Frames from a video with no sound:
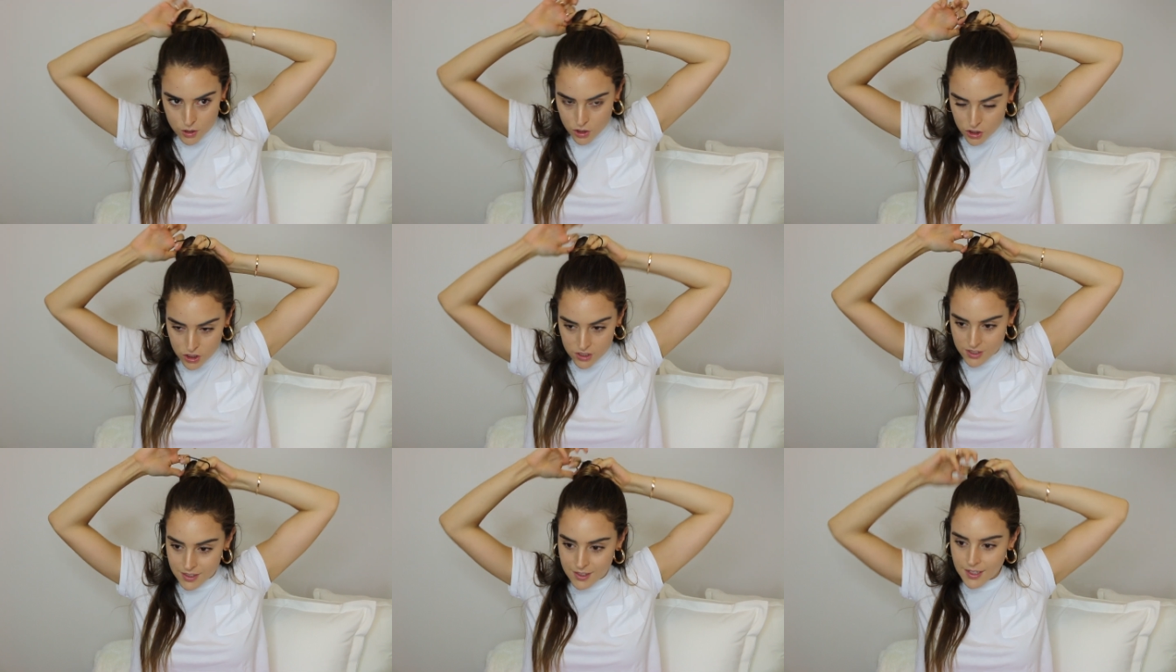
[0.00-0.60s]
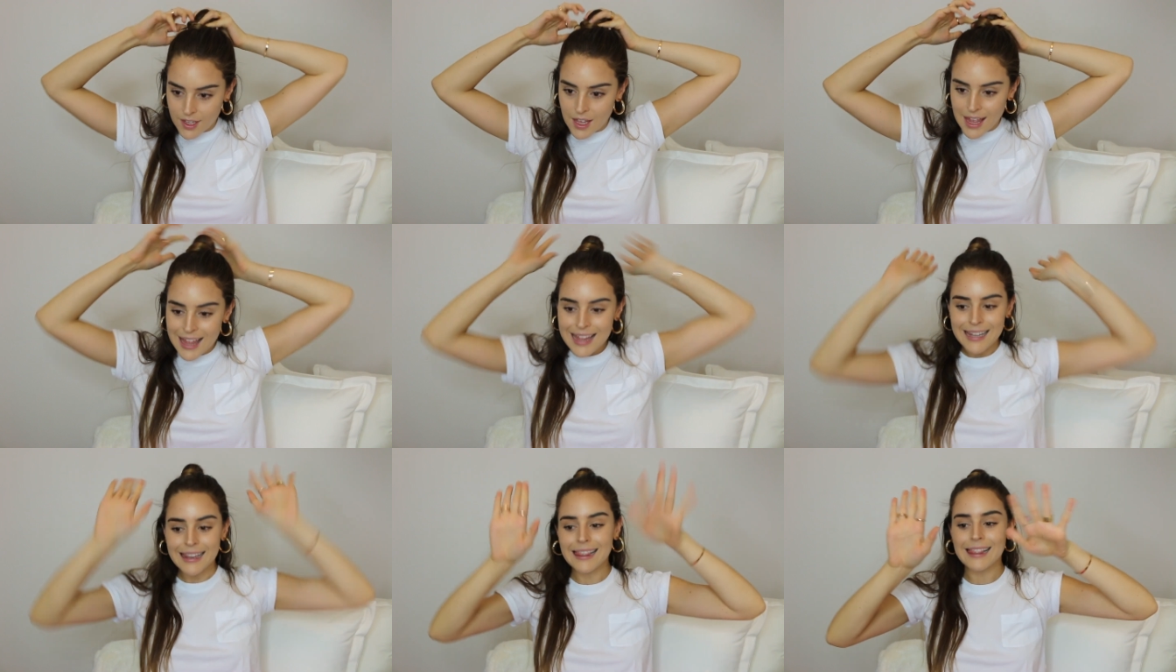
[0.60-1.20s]
Just
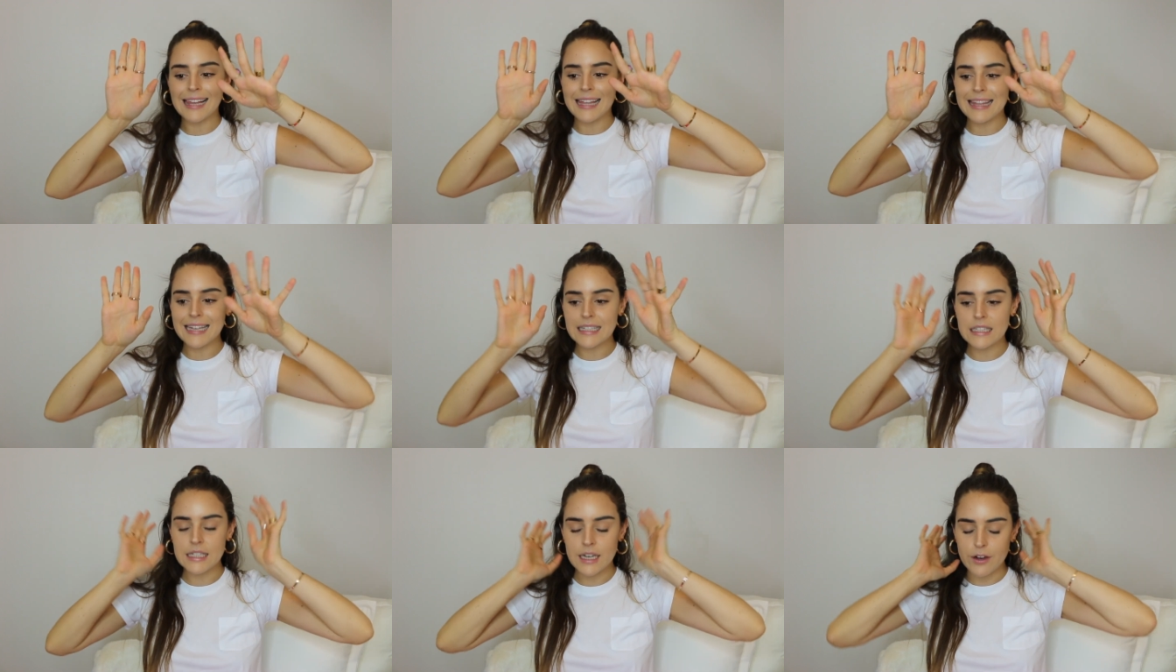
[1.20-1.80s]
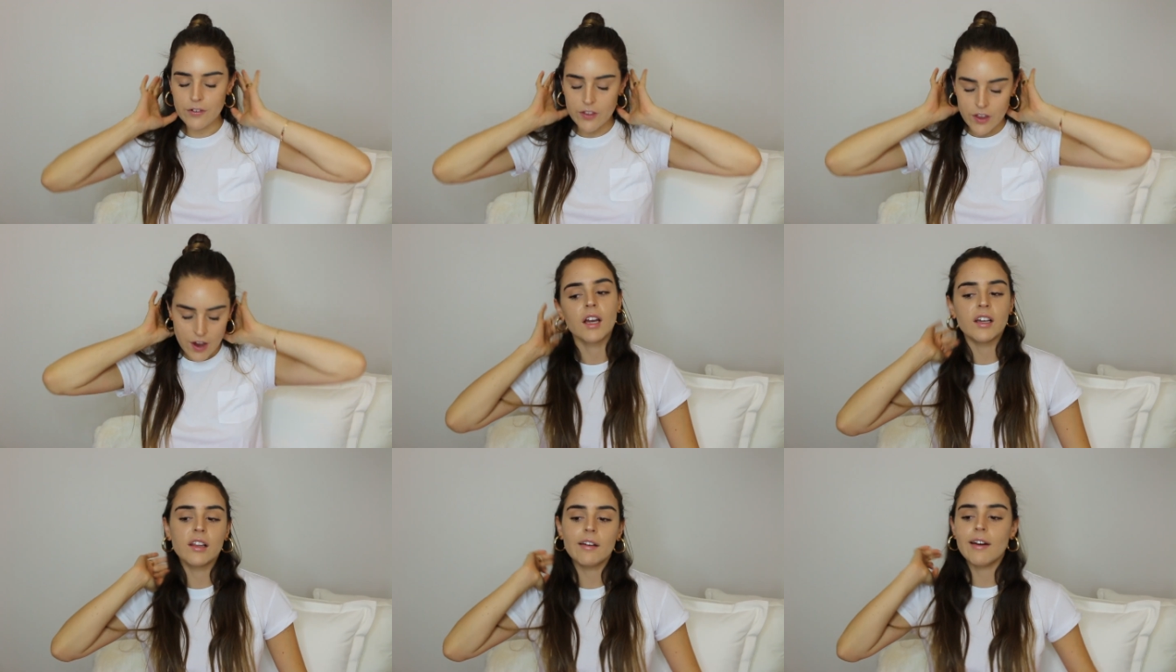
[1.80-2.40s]
let that stay over there.
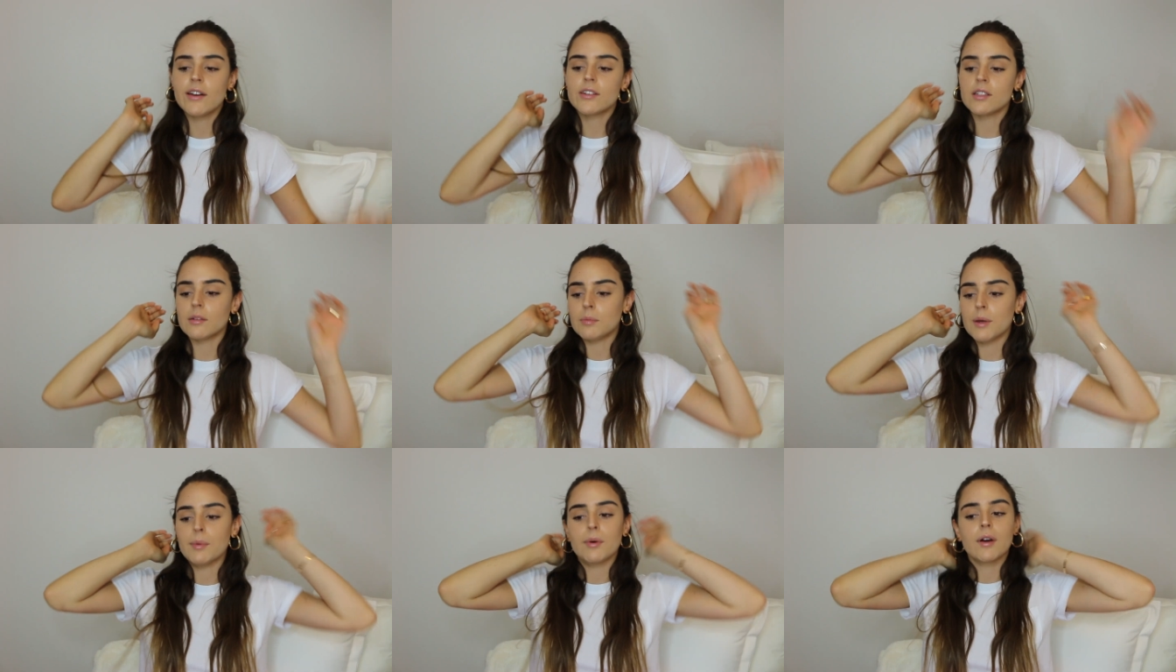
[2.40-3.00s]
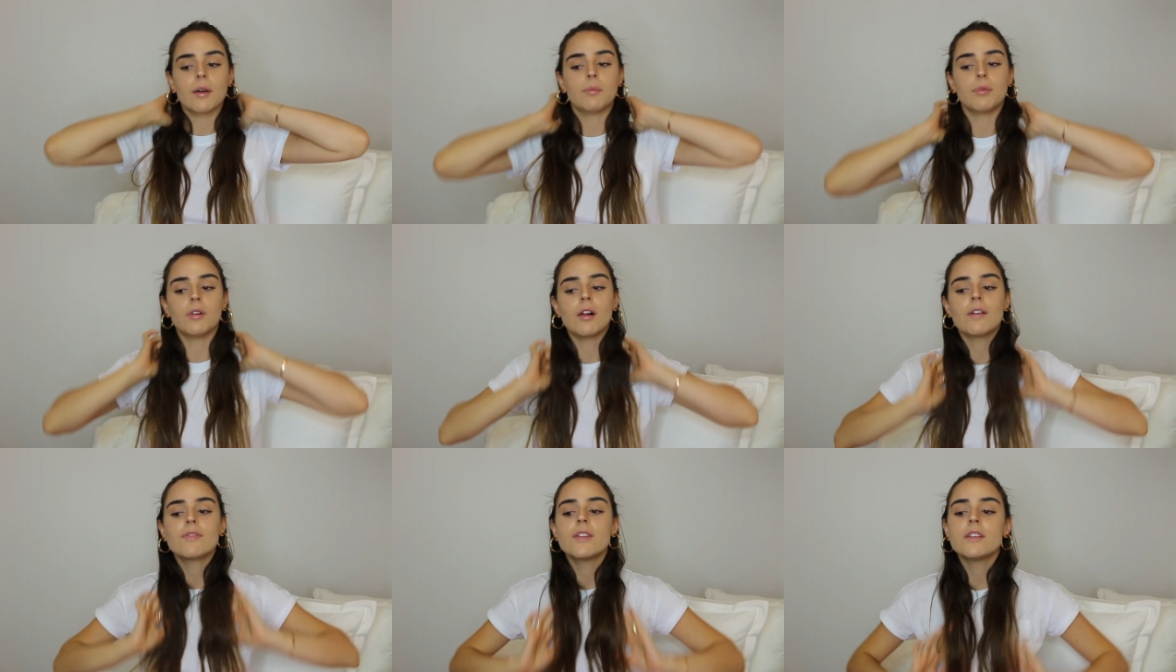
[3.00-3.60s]
I love how some people can pull
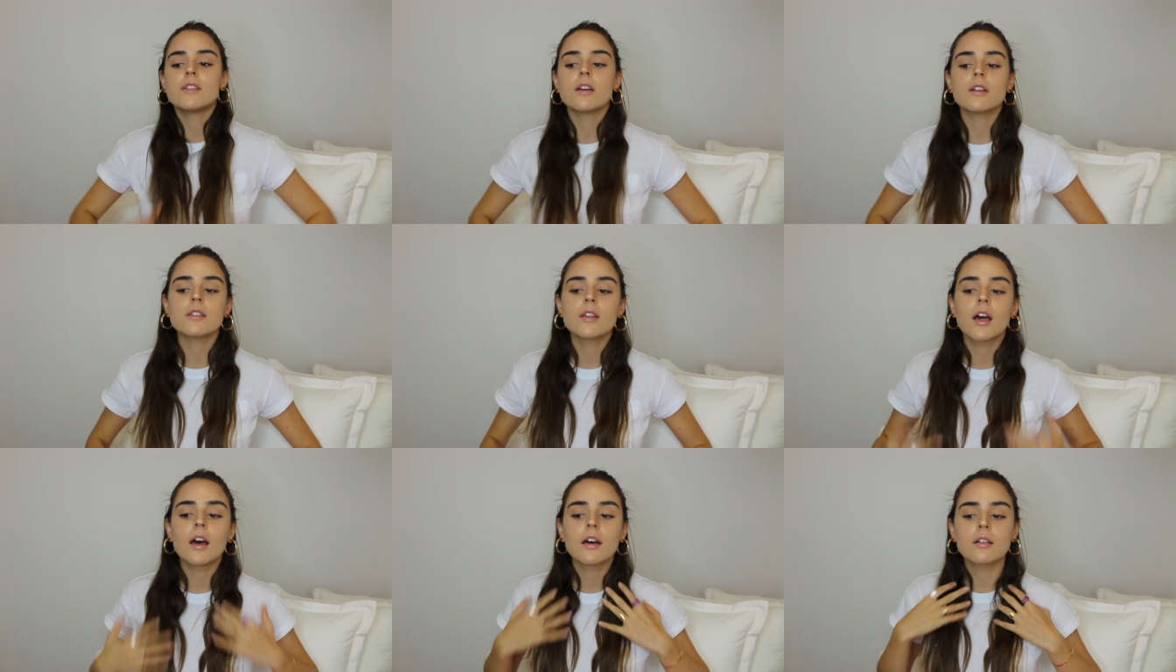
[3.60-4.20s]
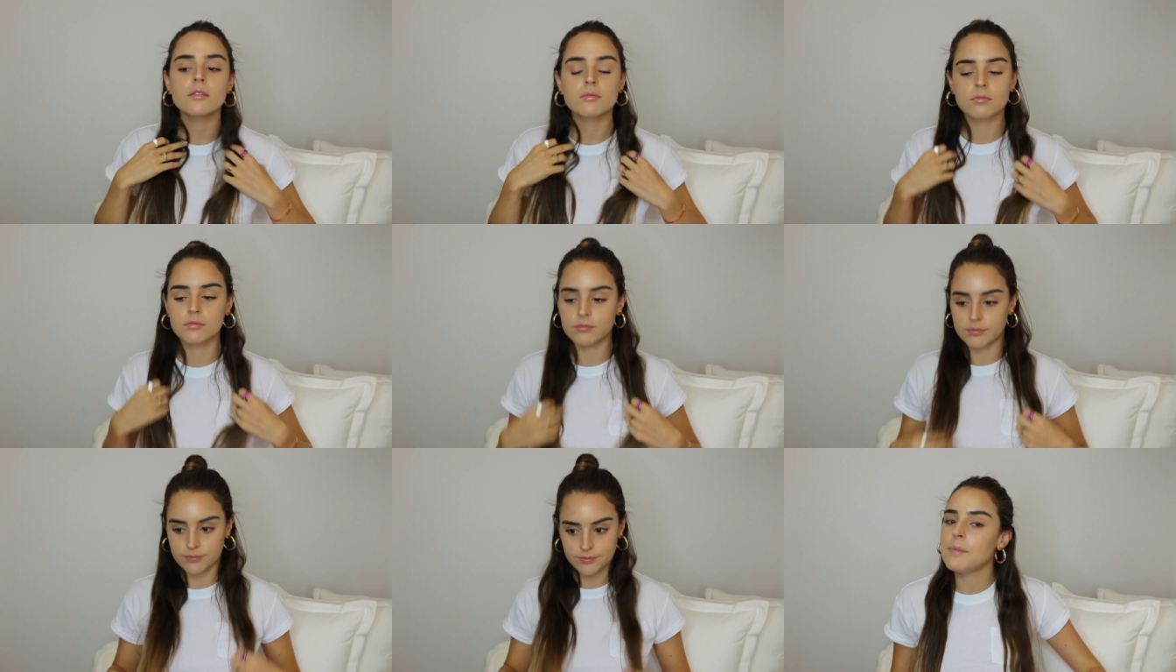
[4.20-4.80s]
off this hairstyle.
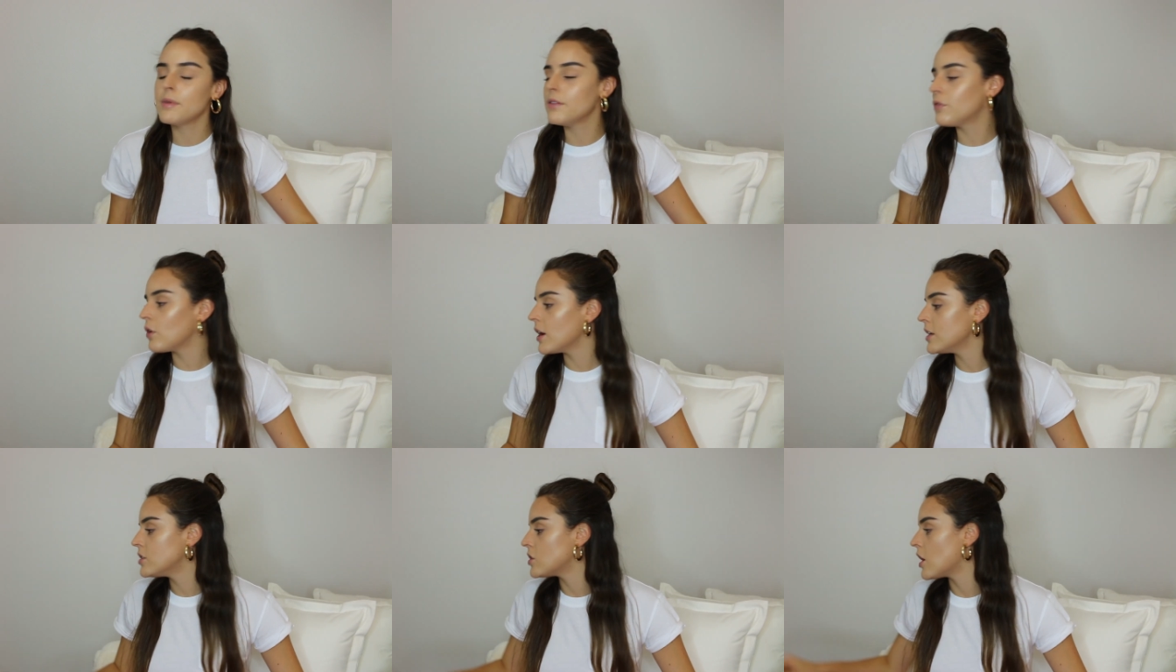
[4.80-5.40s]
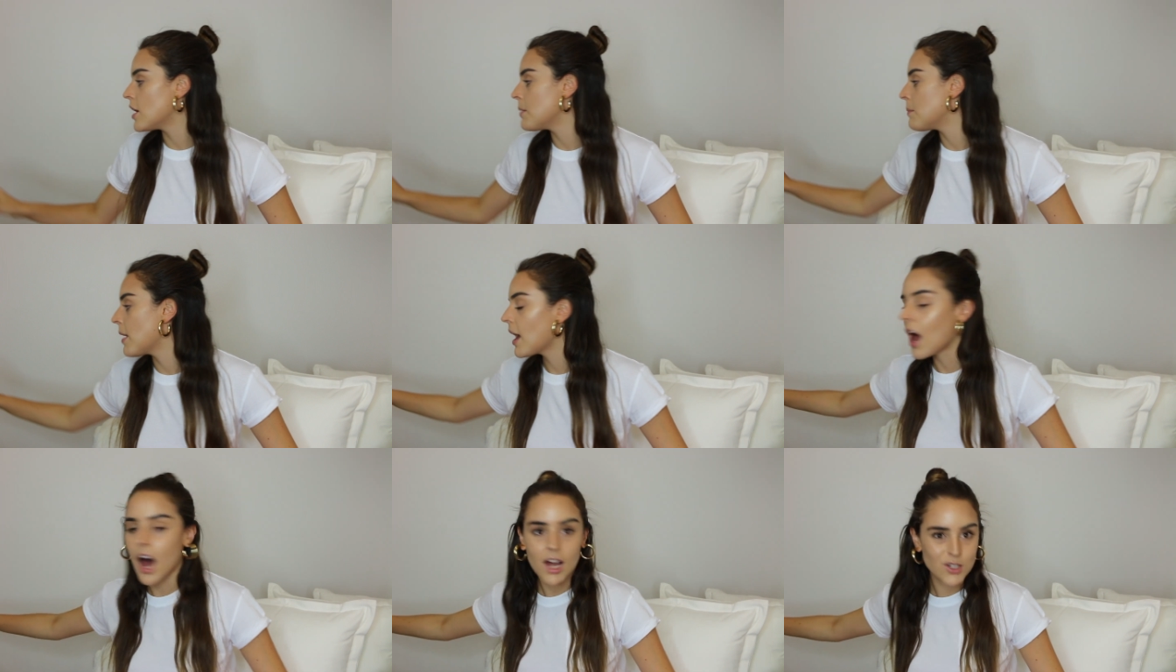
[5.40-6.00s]
And before I start,
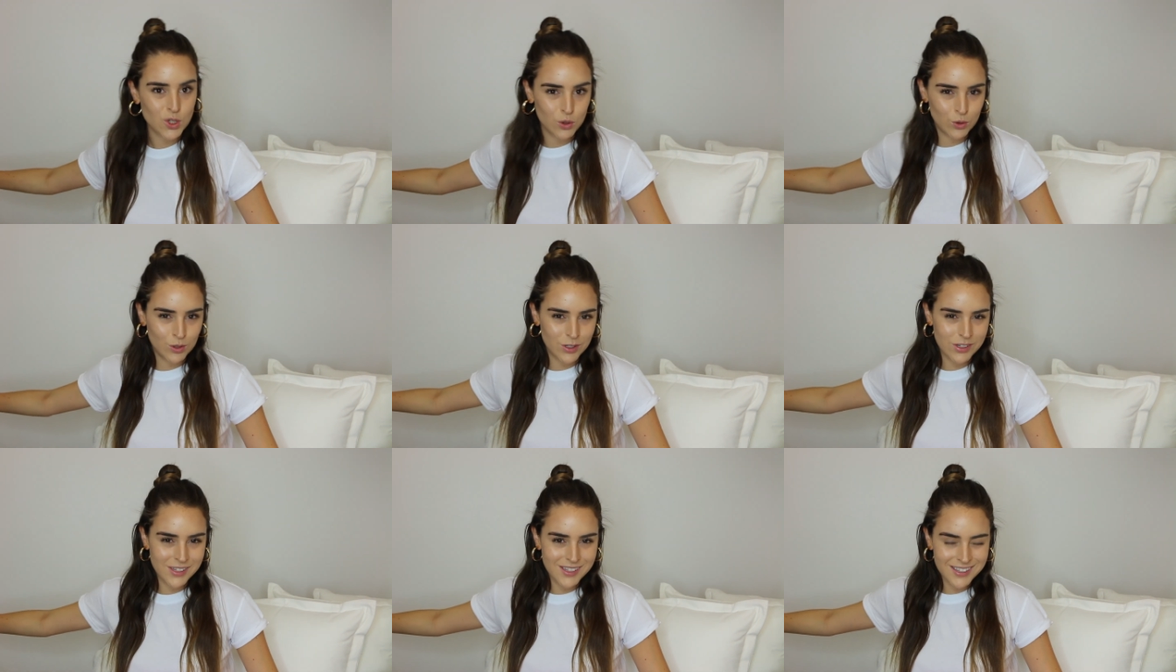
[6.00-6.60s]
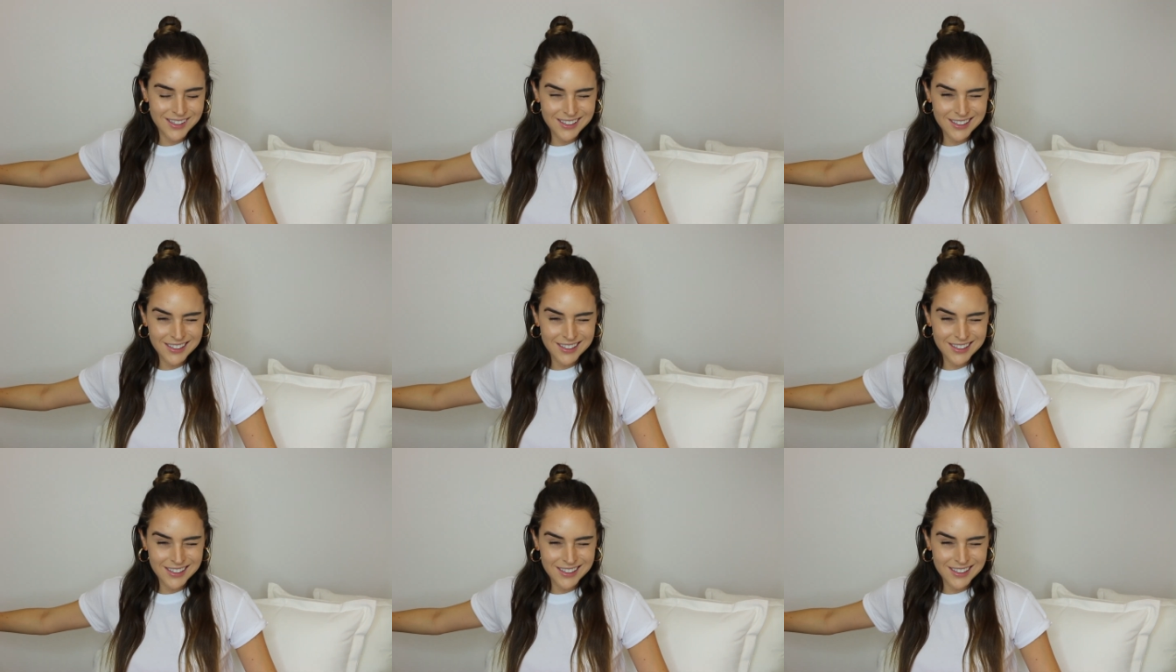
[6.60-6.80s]
my hot tools: